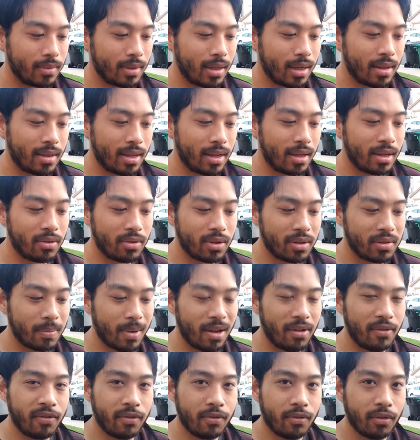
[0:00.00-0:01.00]
I think it was
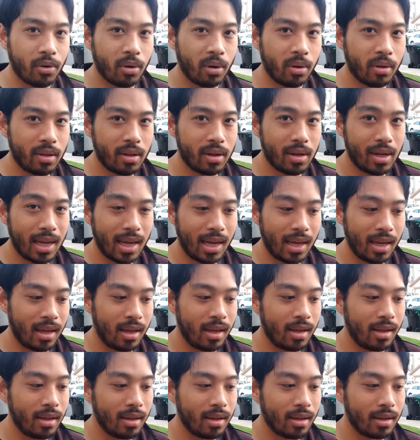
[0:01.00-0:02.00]
my 4th day.